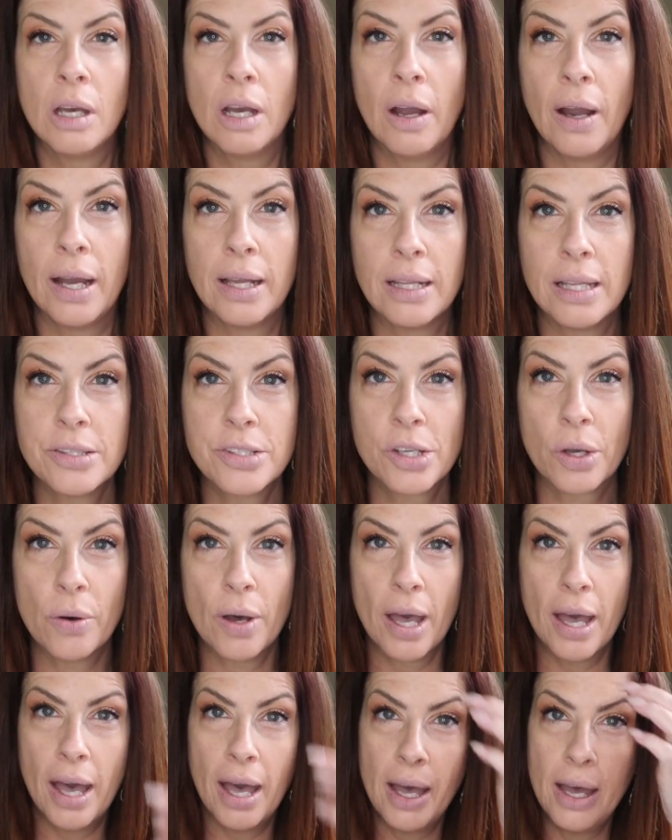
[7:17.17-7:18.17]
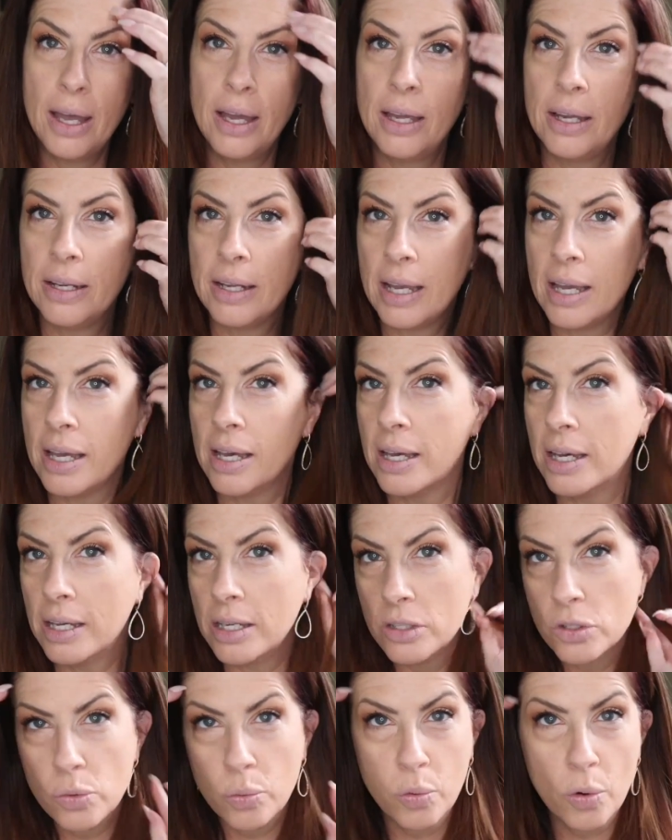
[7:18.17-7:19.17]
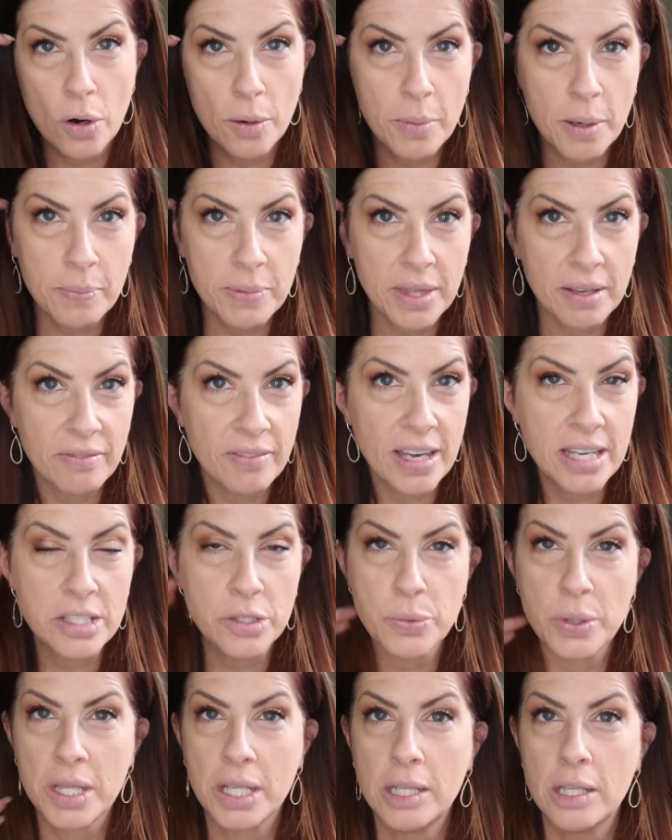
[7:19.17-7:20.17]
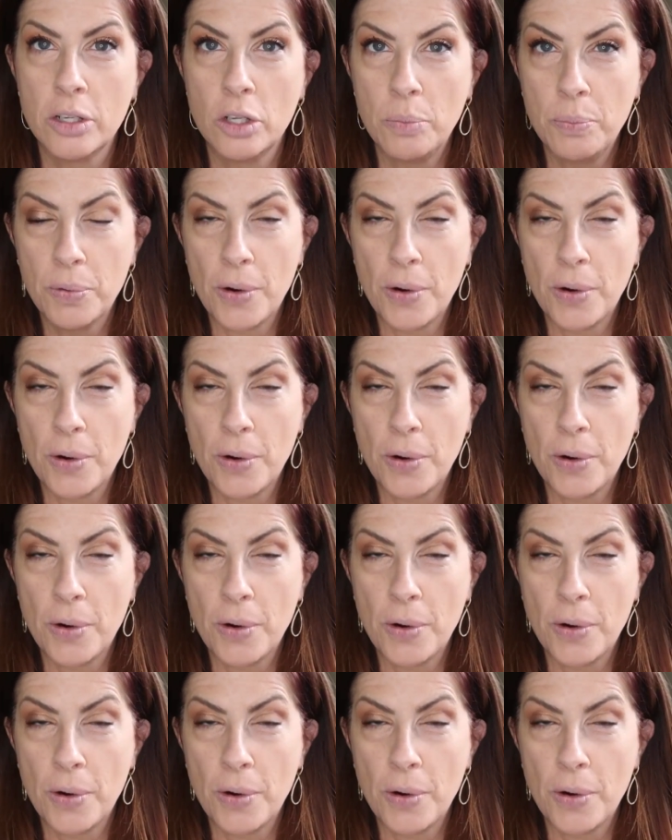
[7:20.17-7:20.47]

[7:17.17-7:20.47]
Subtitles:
All right, let's go ahead and warm up the face with a little